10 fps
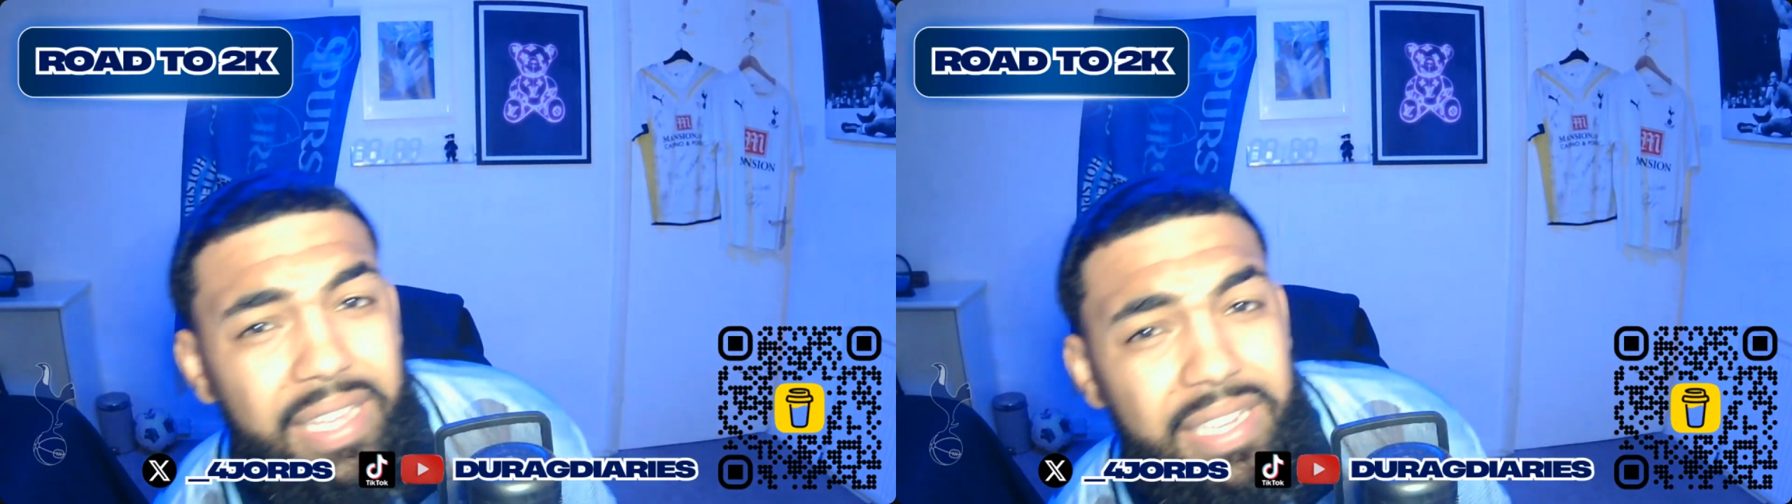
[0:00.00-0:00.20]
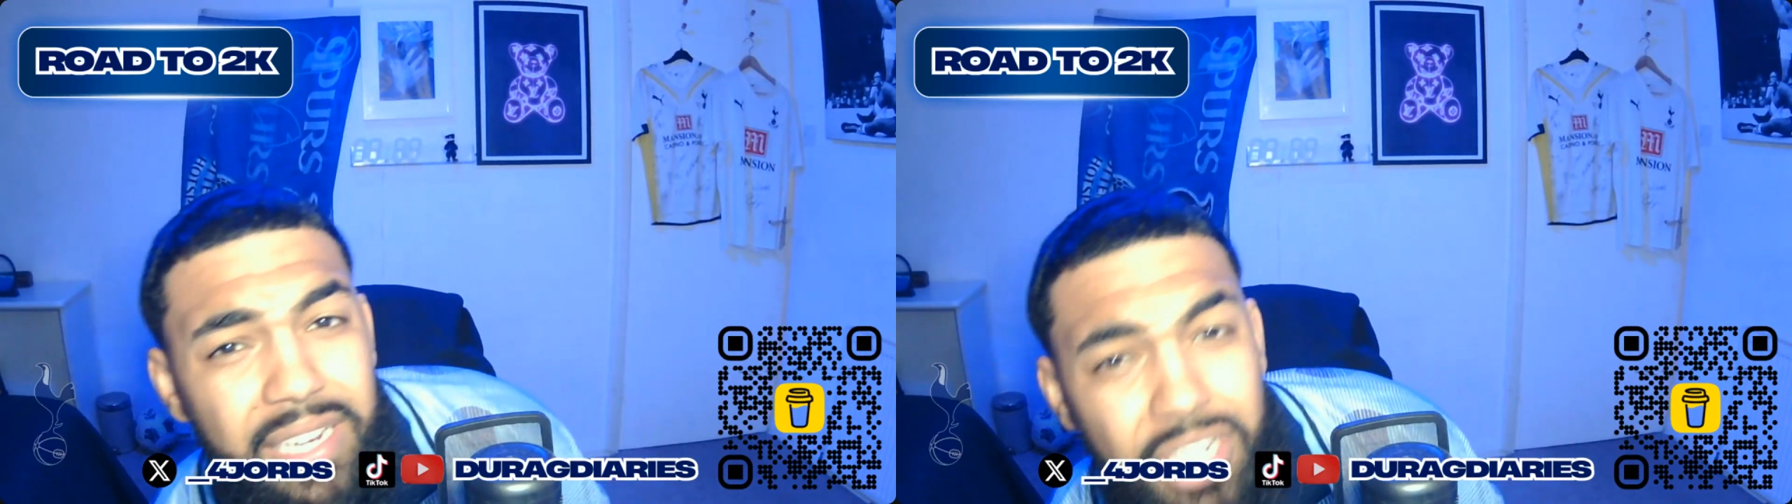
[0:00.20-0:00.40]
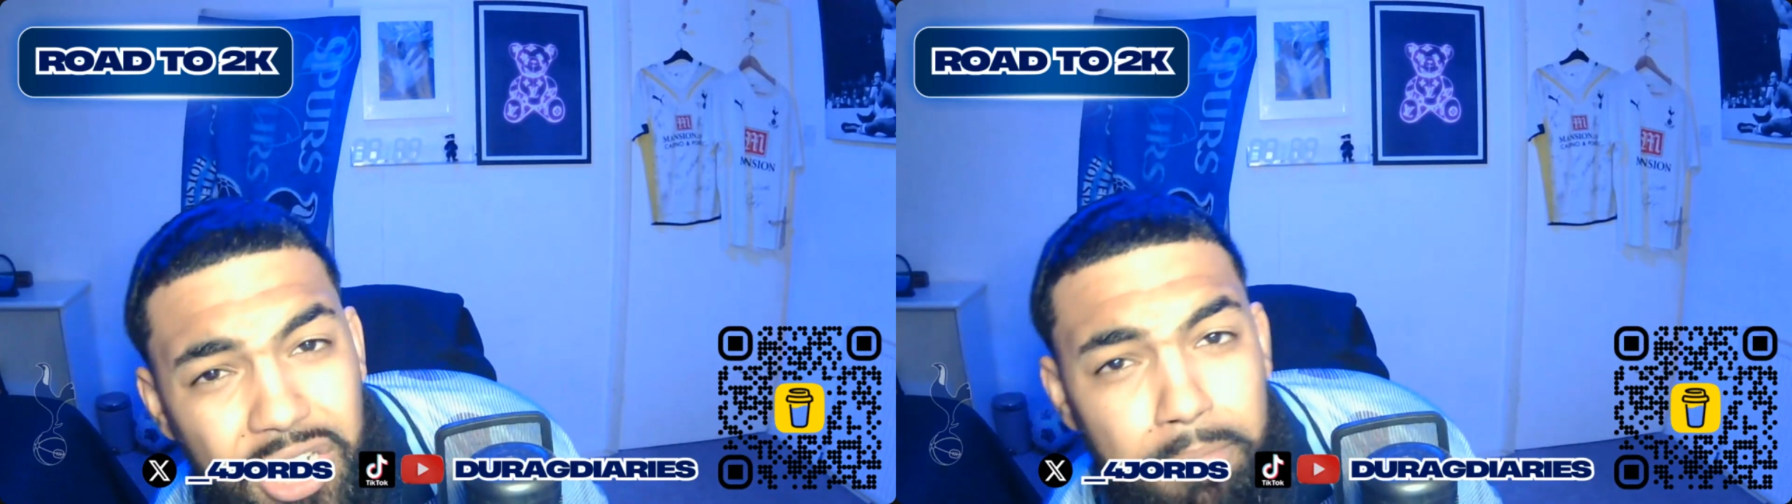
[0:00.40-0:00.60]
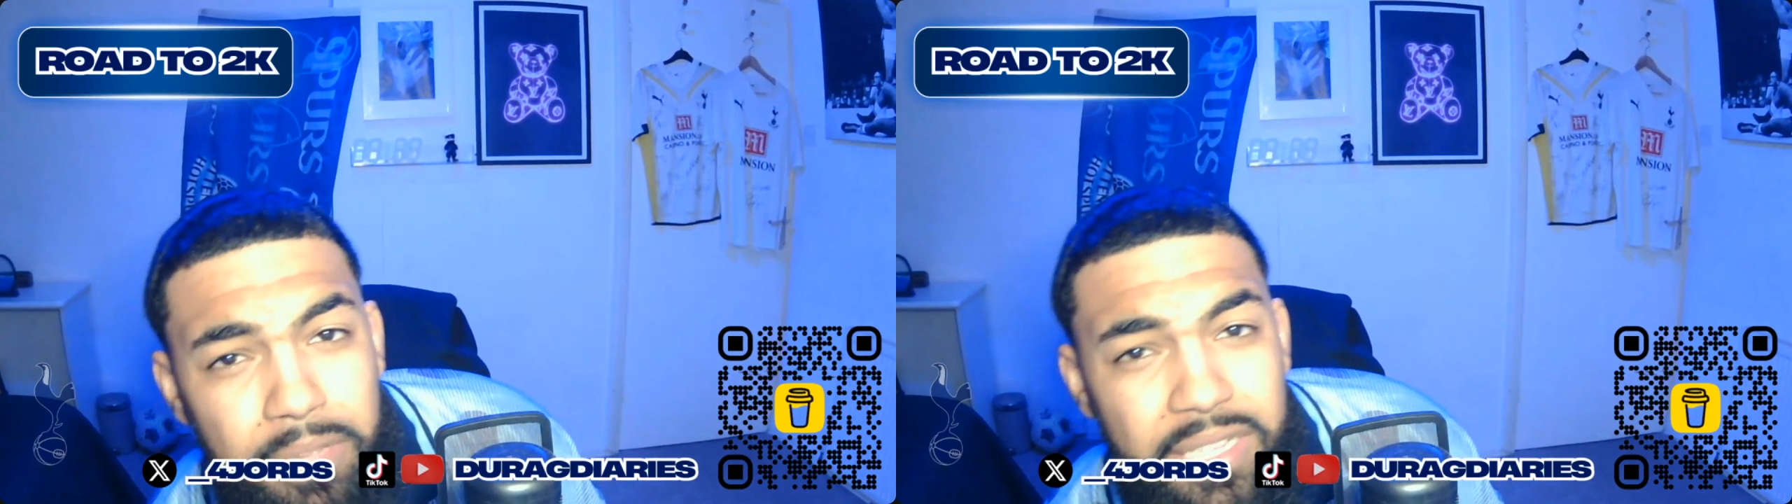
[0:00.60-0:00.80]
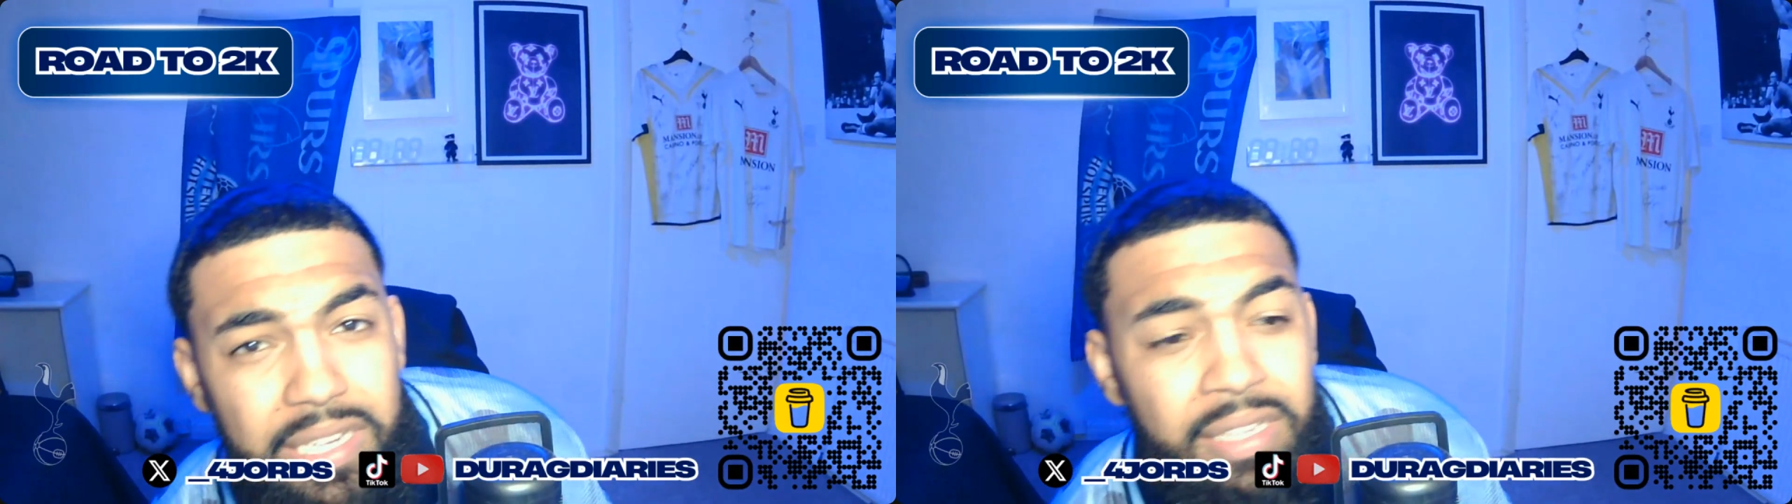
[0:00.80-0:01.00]
into the
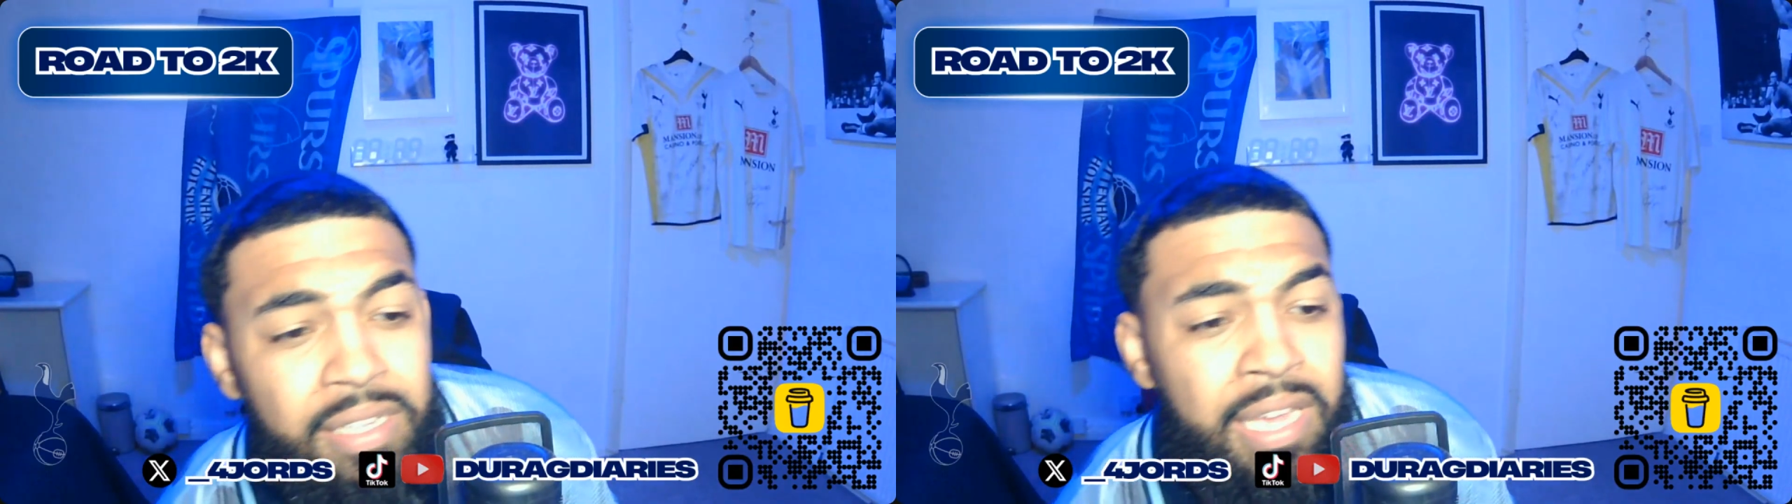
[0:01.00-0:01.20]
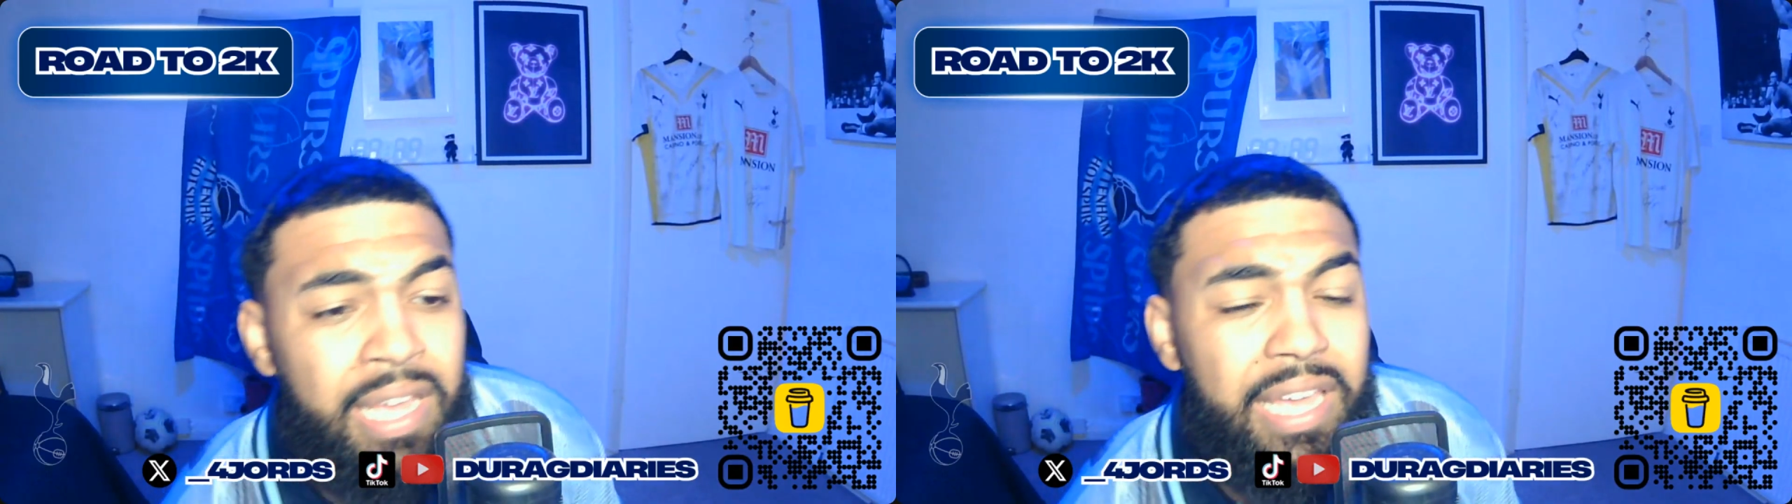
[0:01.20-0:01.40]
Champions League,